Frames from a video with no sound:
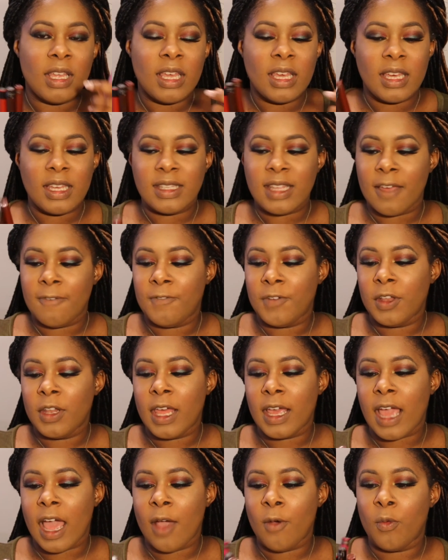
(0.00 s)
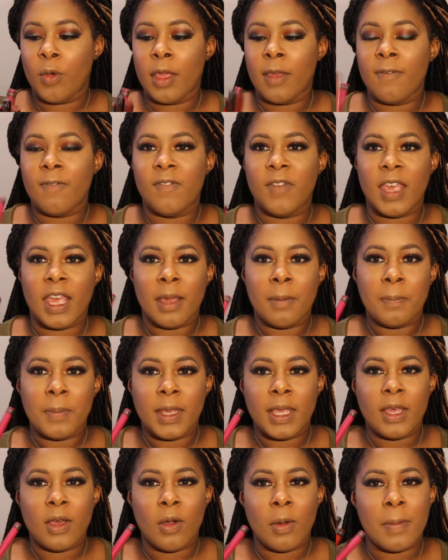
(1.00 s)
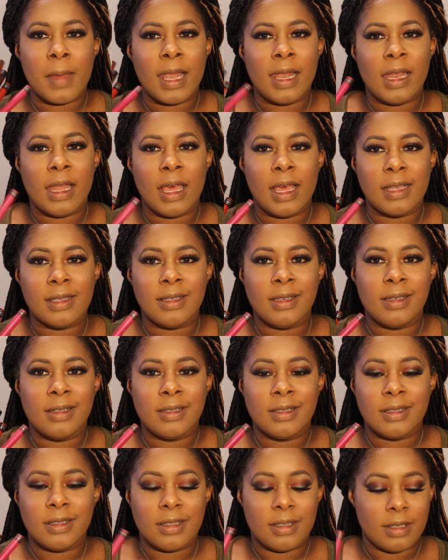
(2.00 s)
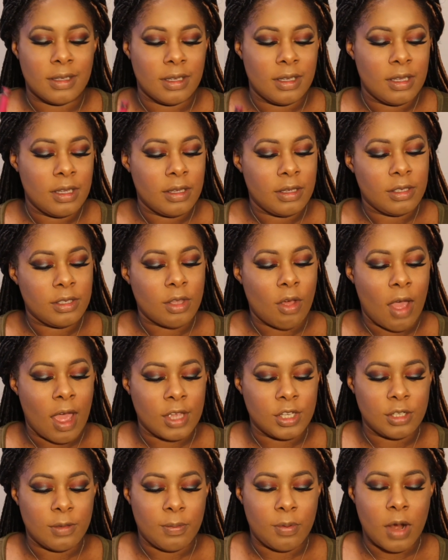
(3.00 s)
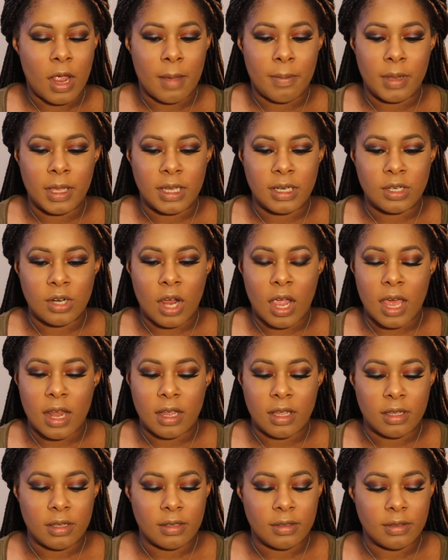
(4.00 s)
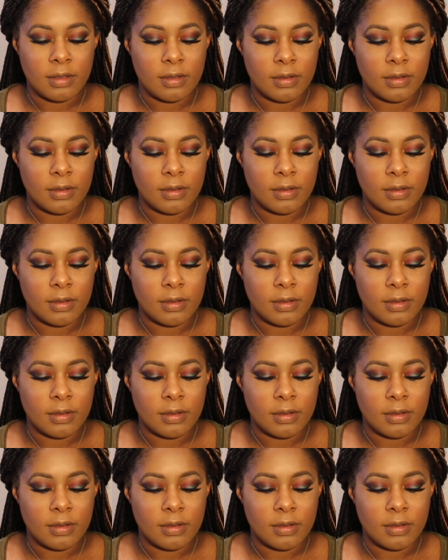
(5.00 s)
because I feel like I went vampy on my last look. So I should probably try to